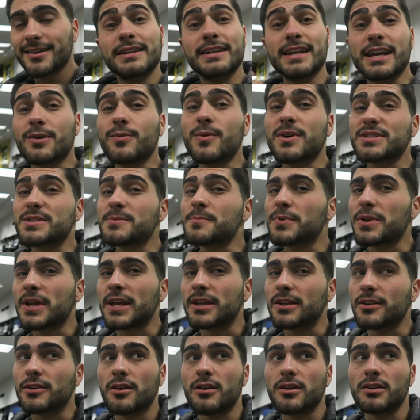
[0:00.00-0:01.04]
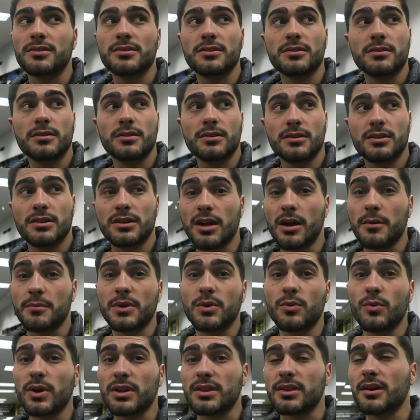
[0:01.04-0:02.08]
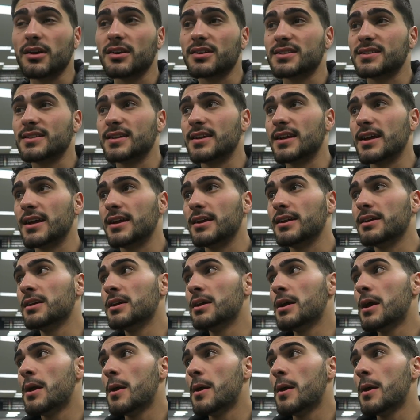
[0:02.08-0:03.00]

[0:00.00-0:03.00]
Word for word: Nick wasn't planning on coming with us today,